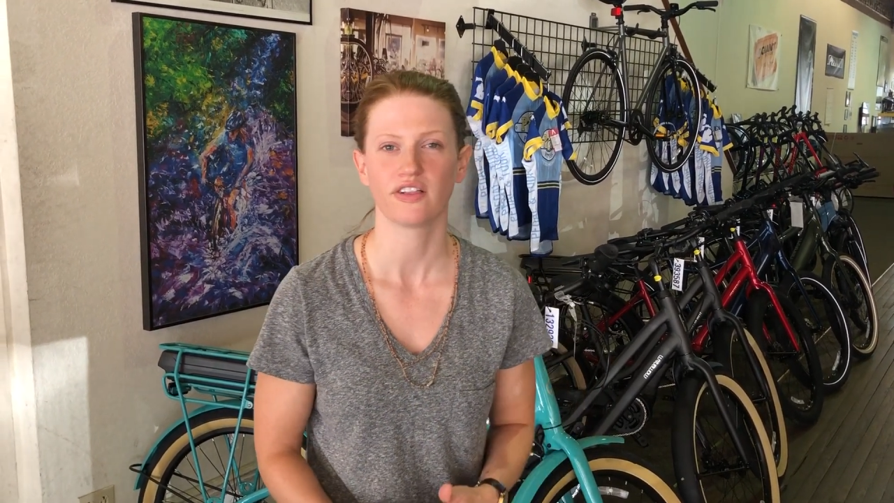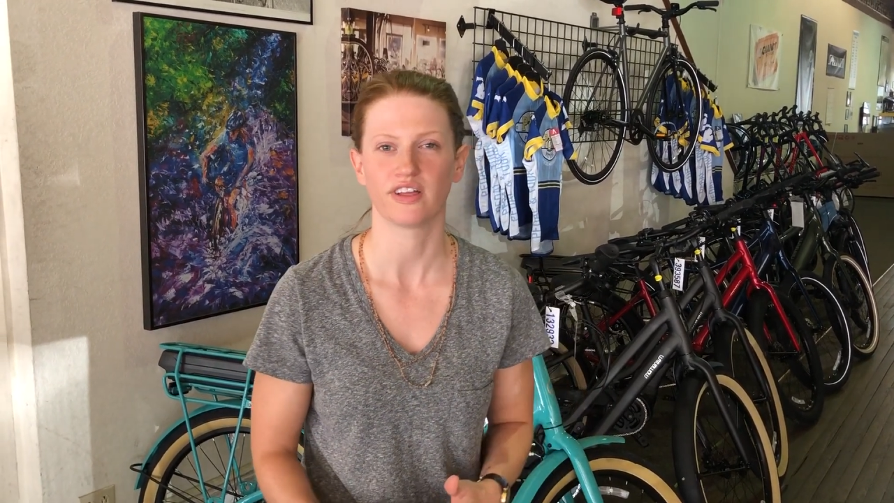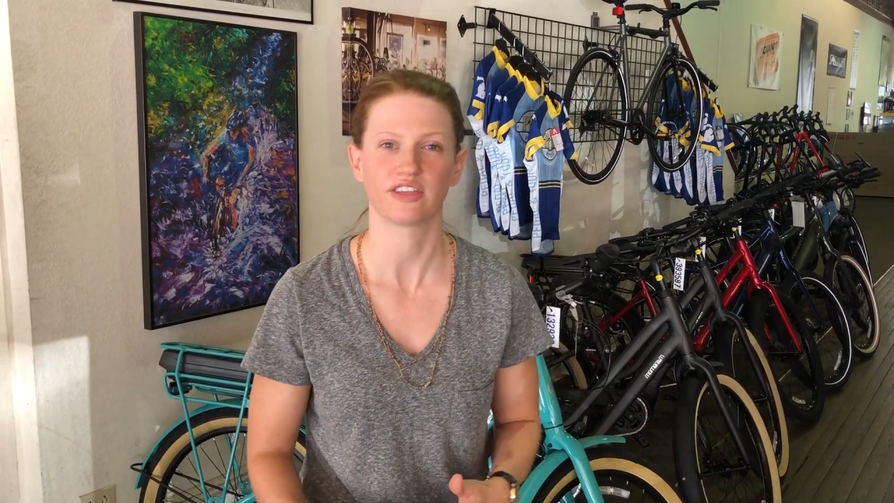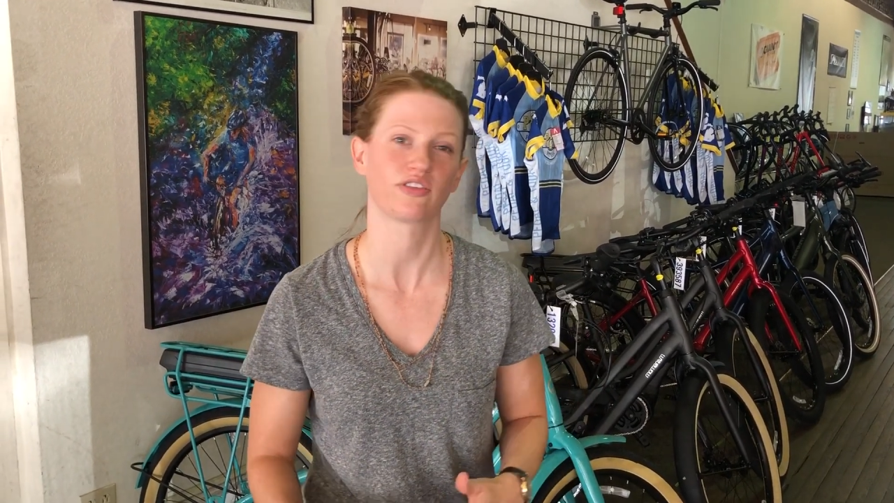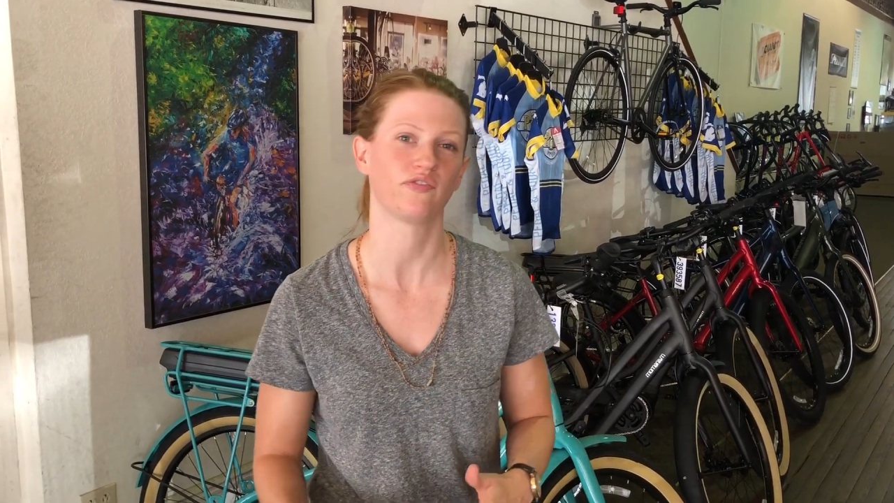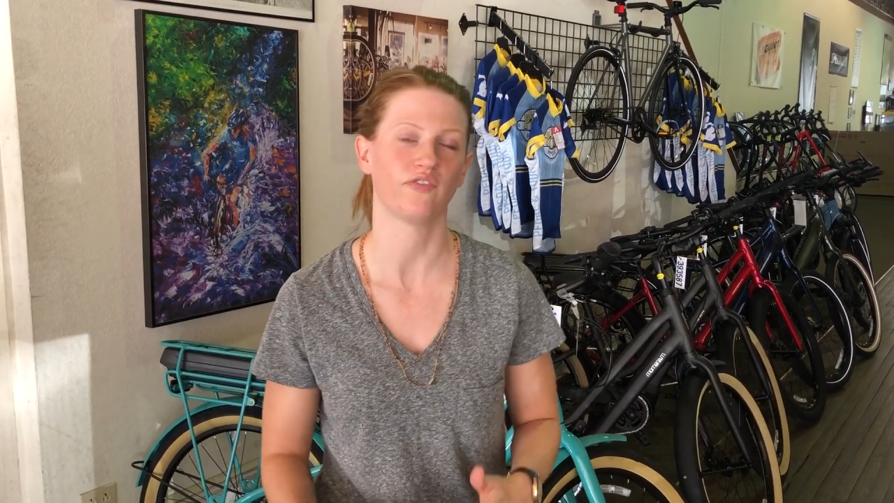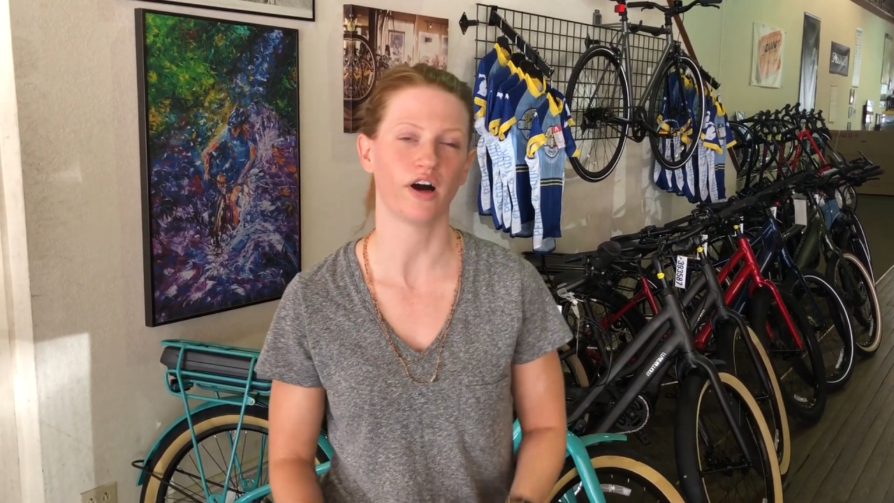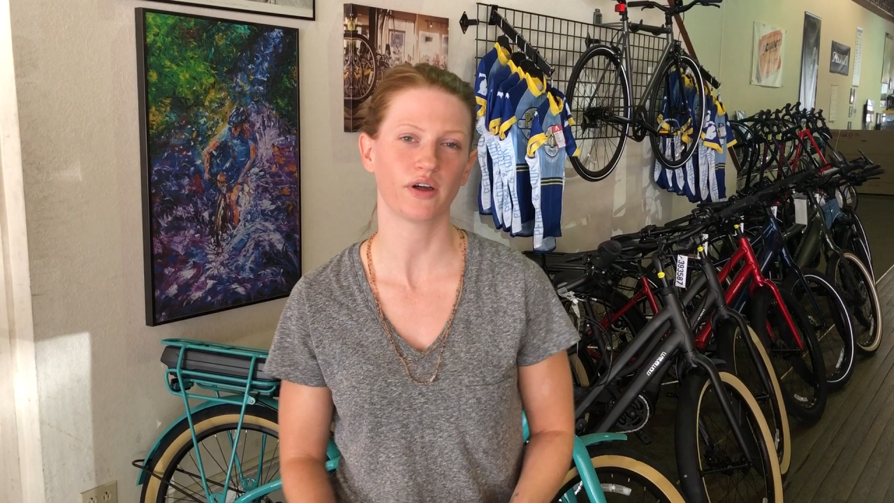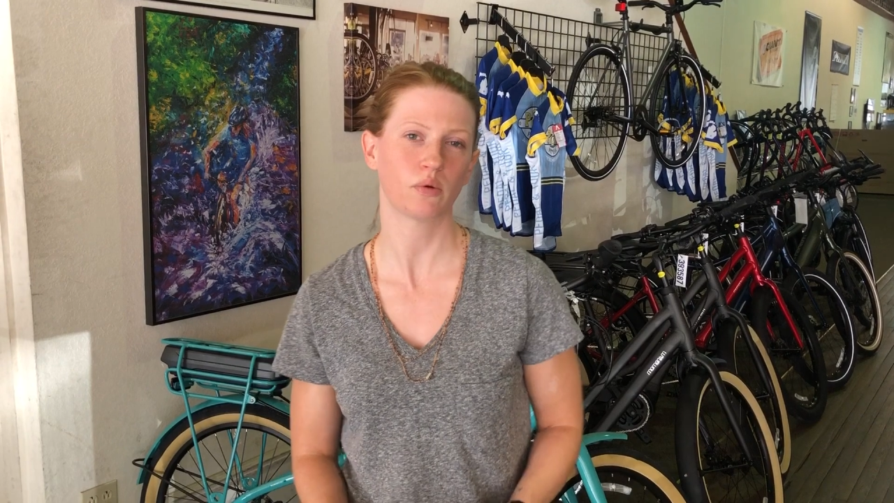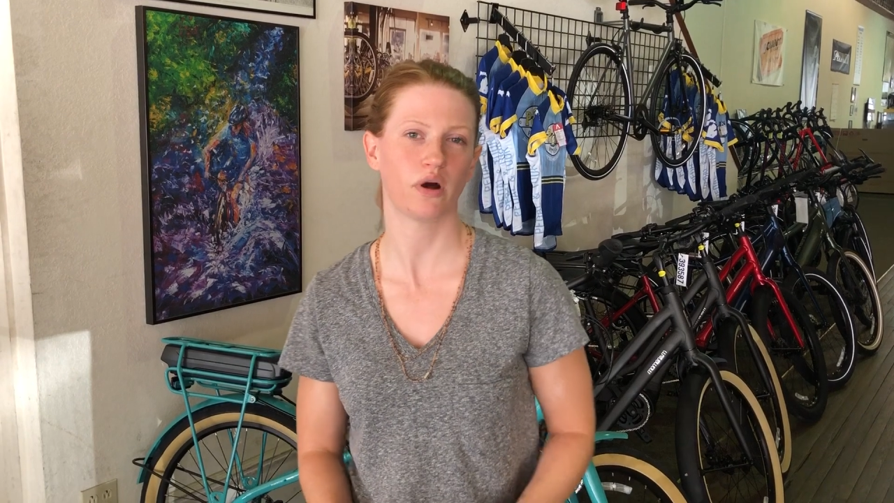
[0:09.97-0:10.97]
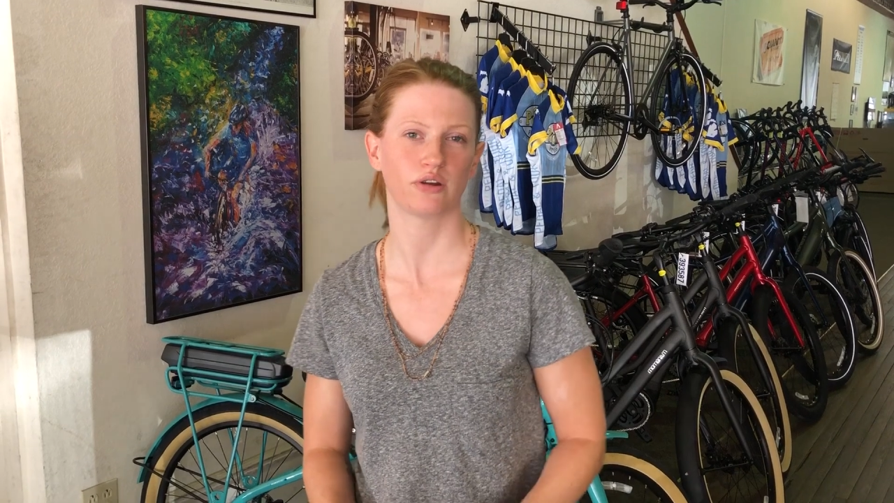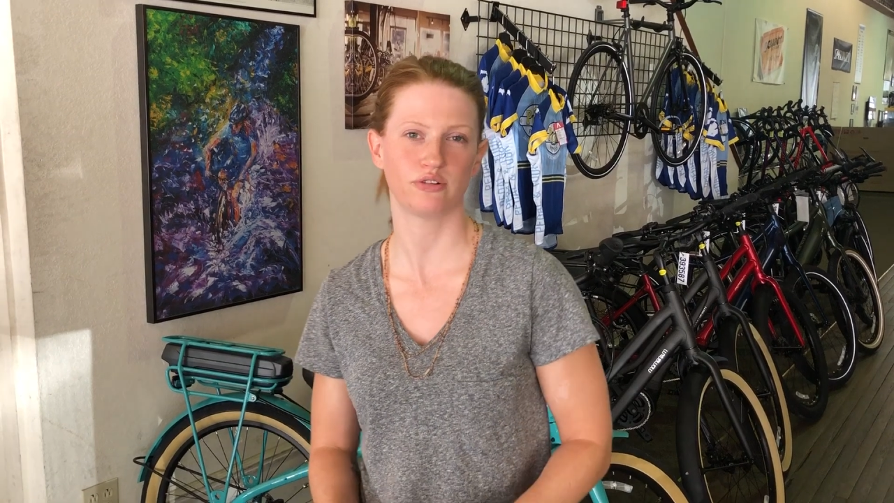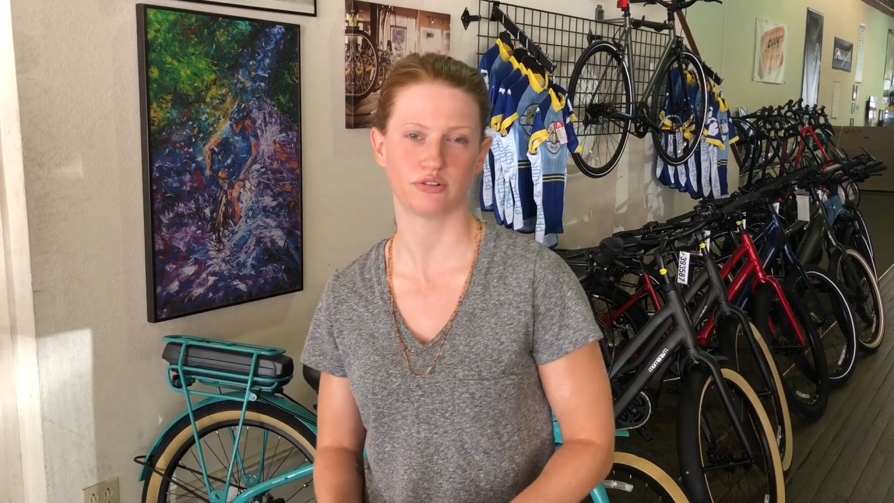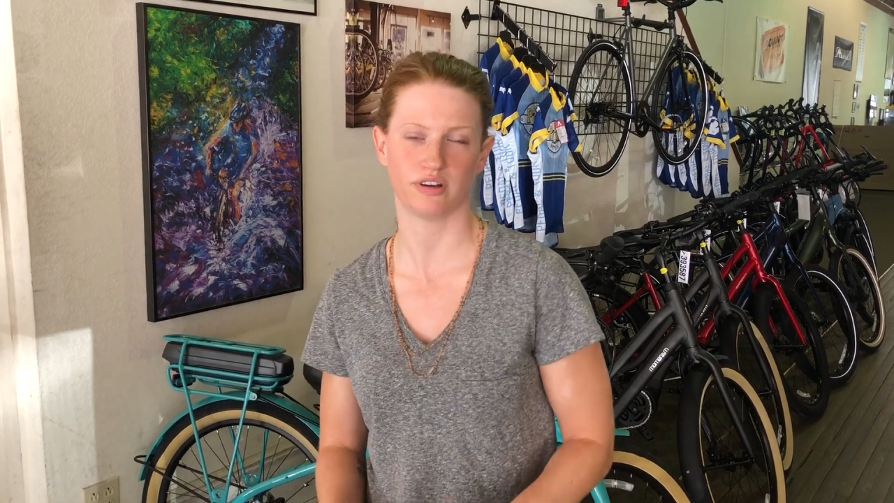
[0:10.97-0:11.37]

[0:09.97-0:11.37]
like the Falling Waters